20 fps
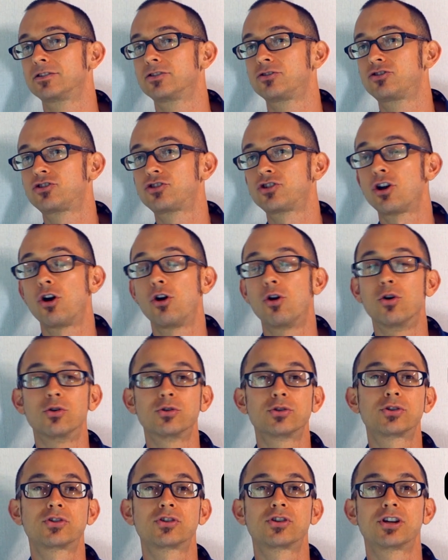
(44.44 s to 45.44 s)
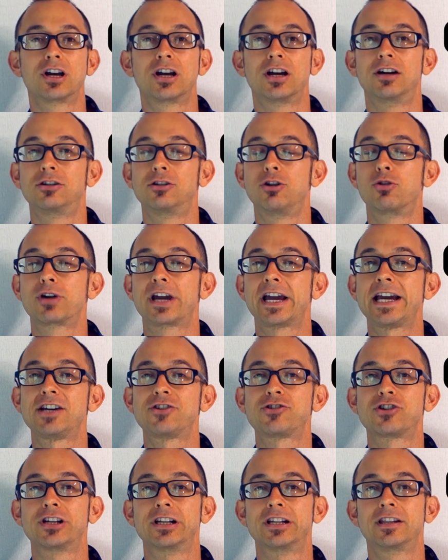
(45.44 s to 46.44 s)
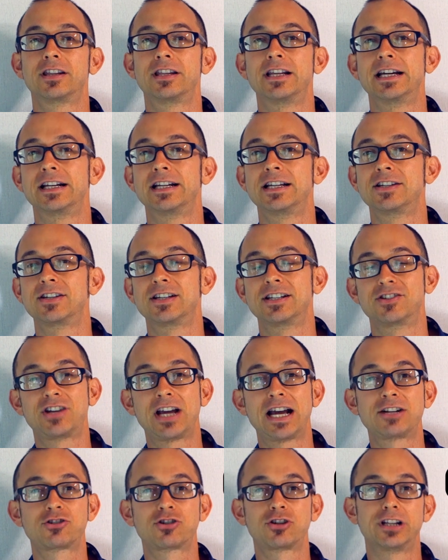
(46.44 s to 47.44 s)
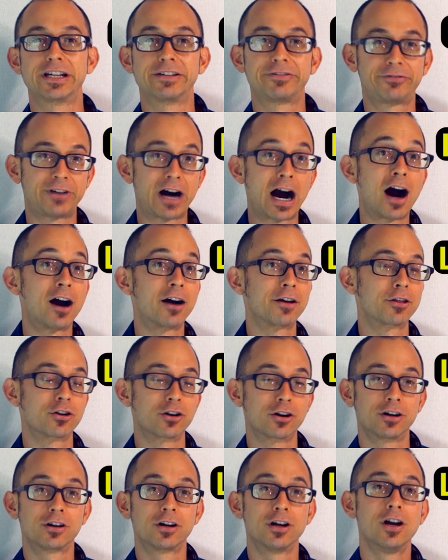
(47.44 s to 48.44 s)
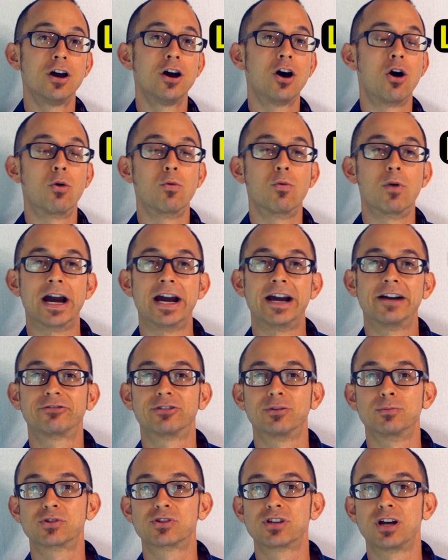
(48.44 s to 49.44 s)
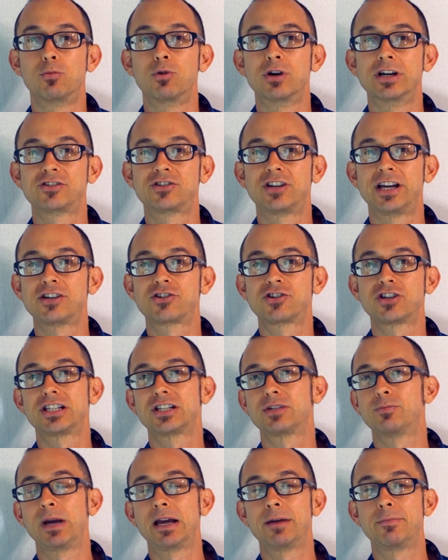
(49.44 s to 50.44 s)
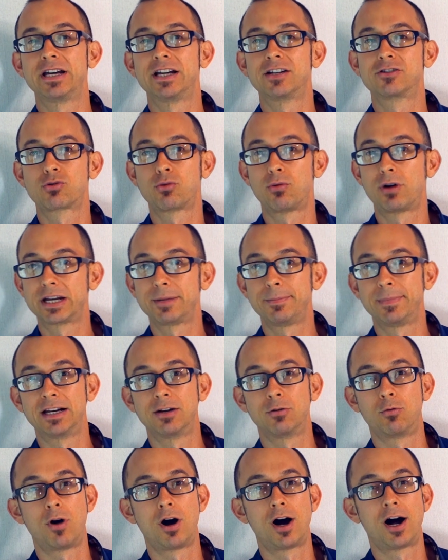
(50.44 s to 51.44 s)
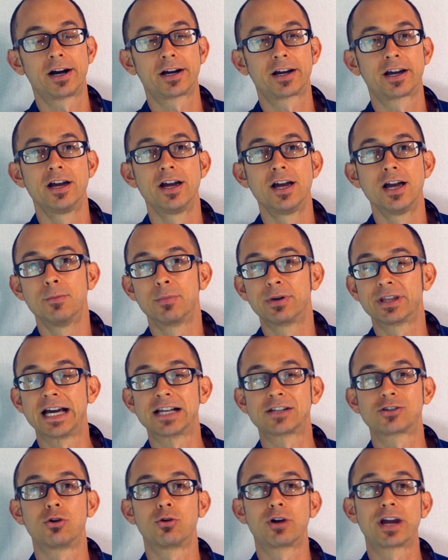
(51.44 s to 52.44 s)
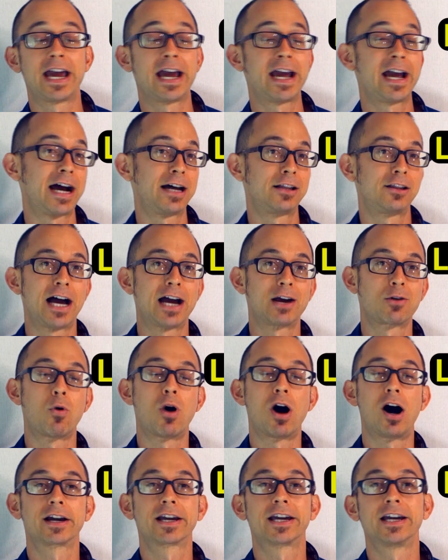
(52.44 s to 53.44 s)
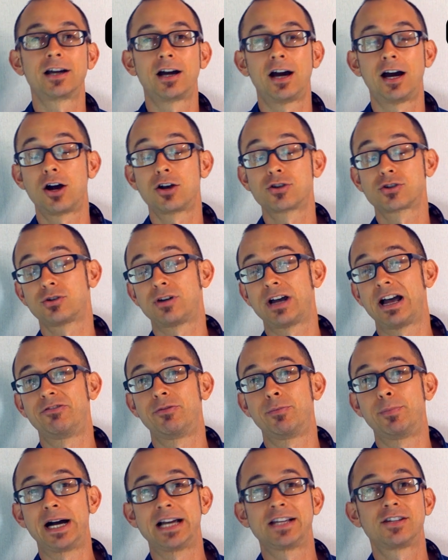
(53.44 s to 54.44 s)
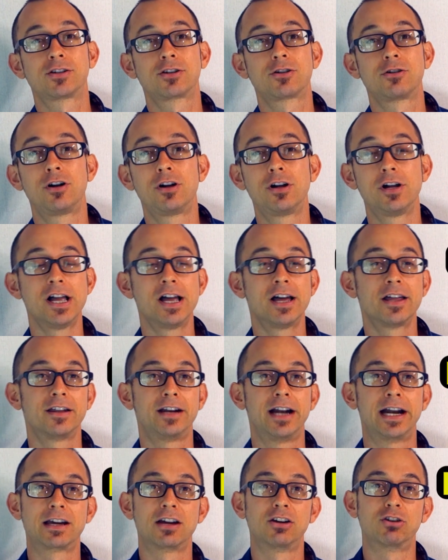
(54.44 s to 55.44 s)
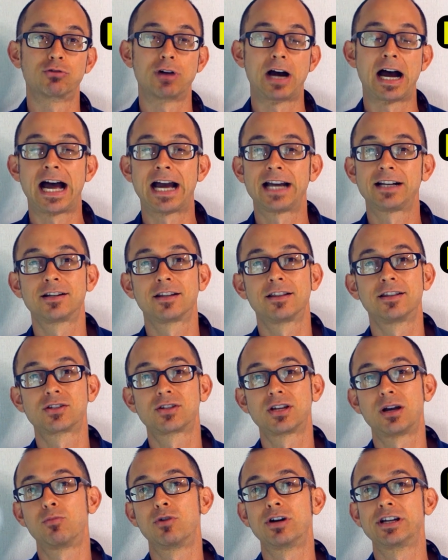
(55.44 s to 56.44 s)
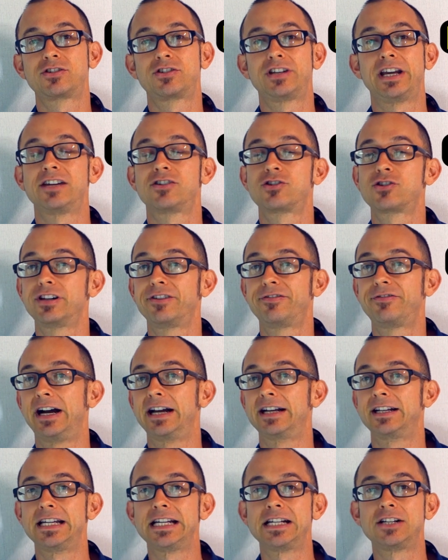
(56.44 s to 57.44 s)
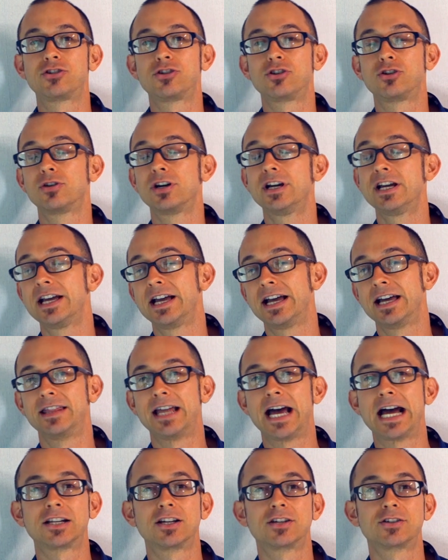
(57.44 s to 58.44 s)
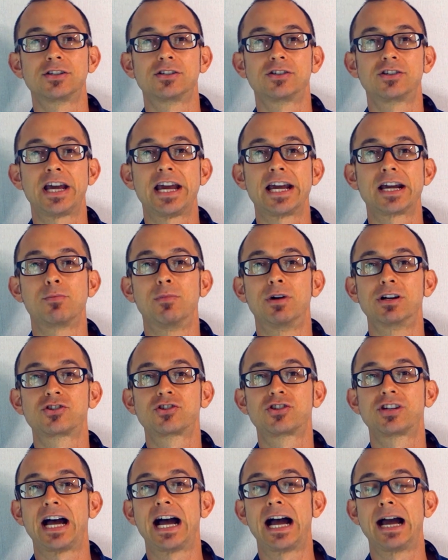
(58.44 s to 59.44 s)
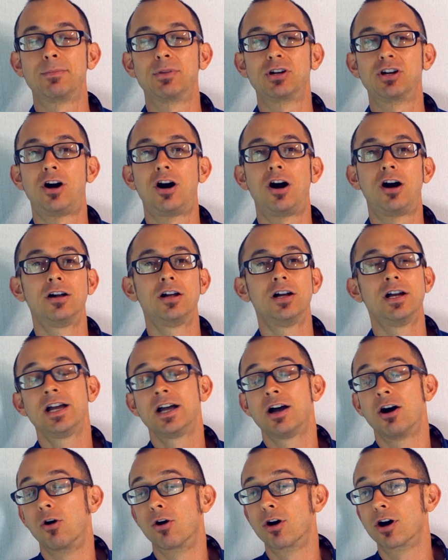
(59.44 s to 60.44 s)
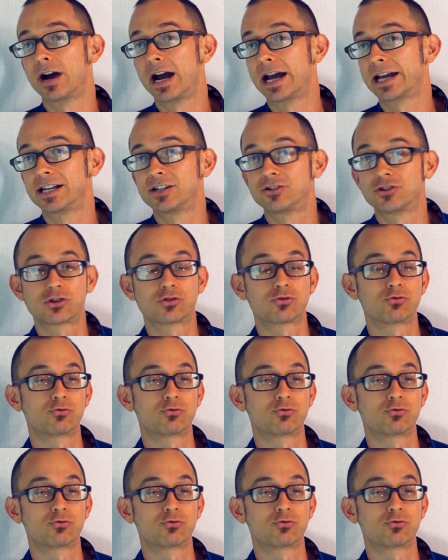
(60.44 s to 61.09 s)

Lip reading: chose a location that is intentionally farther away from subway stations, maybe a 20-minute walk. But that's okay. I like walking. I also have a bicycle that I can ride to the subway station if I need to, and that doesn't take much time at all. Or I can just